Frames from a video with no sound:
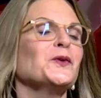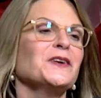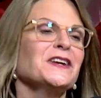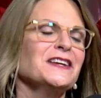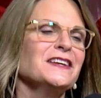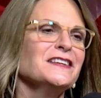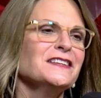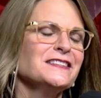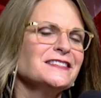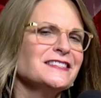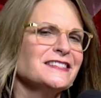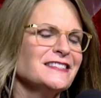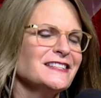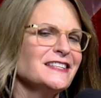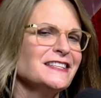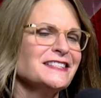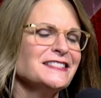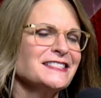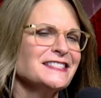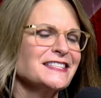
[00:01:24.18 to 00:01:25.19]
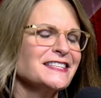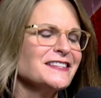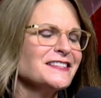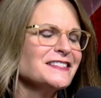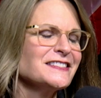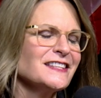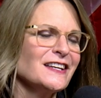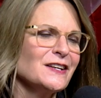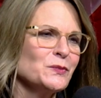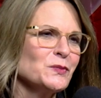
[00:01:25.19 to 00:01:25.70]
His skill
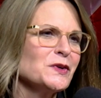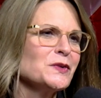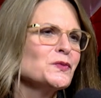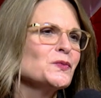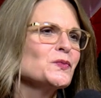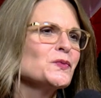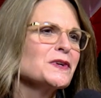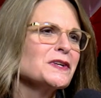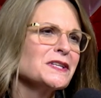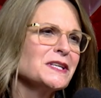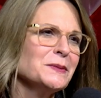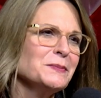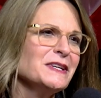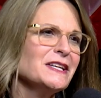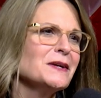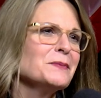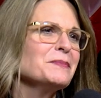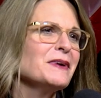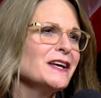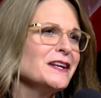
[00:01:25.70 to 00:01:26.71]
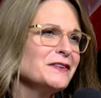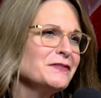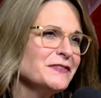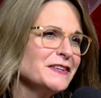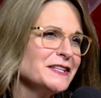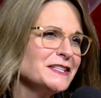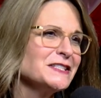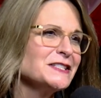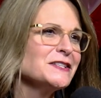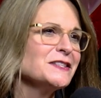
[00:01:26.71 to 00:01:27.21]
set would really be a
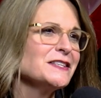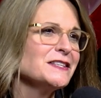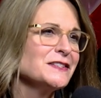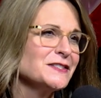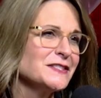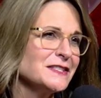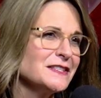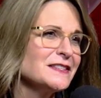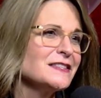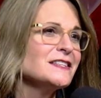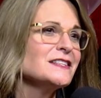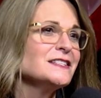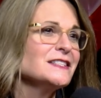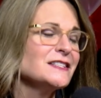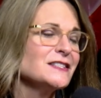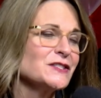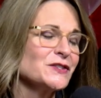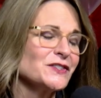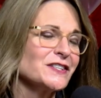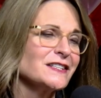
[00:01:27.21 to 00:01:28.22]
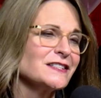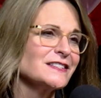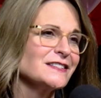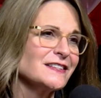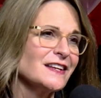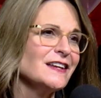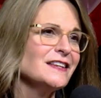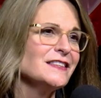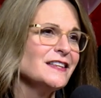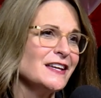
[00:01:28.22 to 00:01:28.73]
benefit to the district,
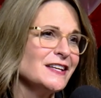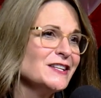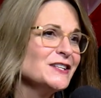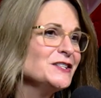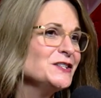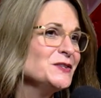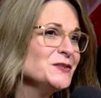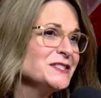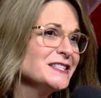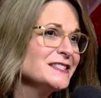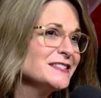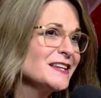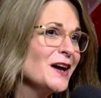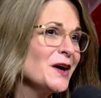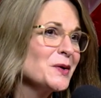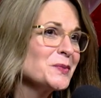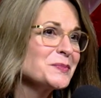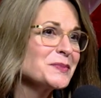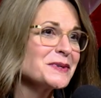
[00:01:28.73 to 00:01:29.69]
and they could use his help.